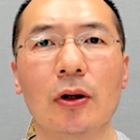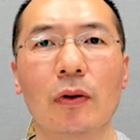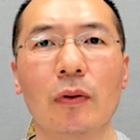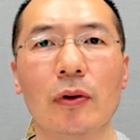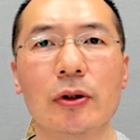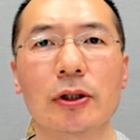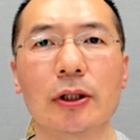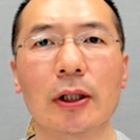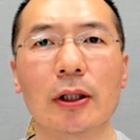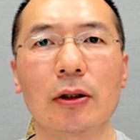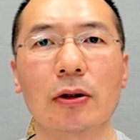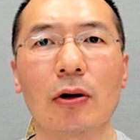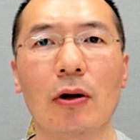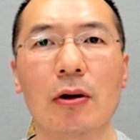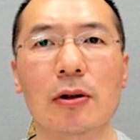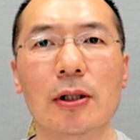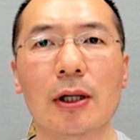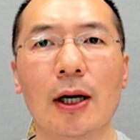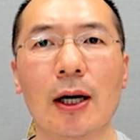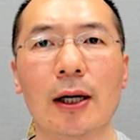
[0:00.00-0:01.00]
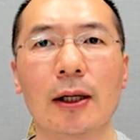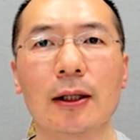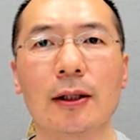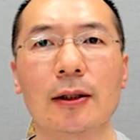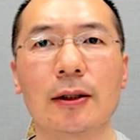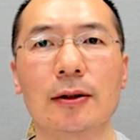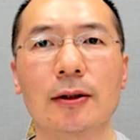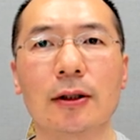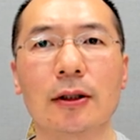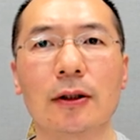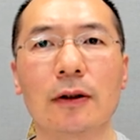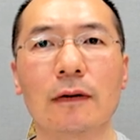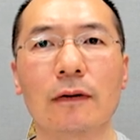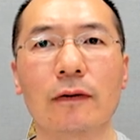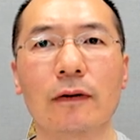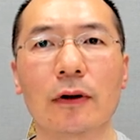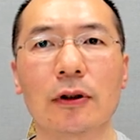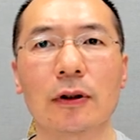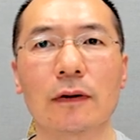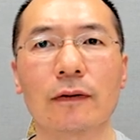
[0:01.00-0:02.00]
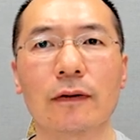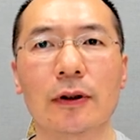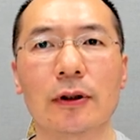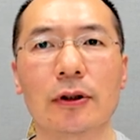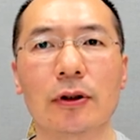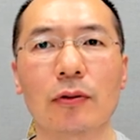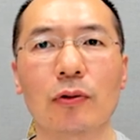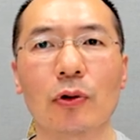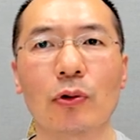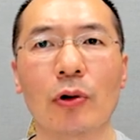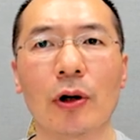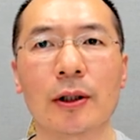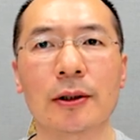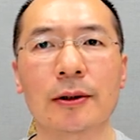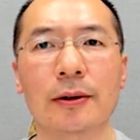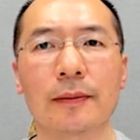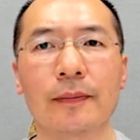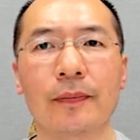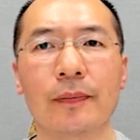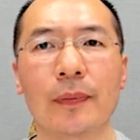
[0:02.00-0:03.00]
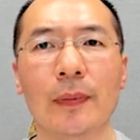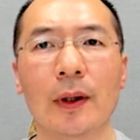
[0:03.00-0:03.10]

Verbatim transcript: which can cause high latency for the first request.